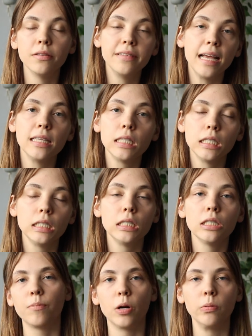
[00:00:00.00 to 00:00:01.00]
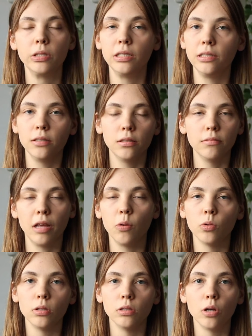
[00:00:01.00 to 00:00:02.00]
dentist. Probably they
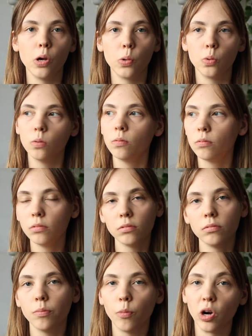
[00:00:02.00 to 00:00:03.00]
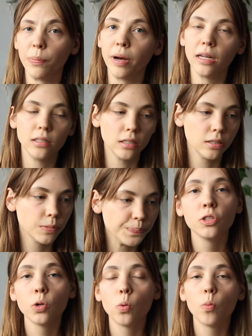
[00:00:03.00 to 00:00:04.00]
will know more about this.
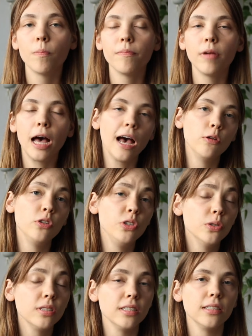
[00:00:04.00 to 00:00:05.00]
So how you use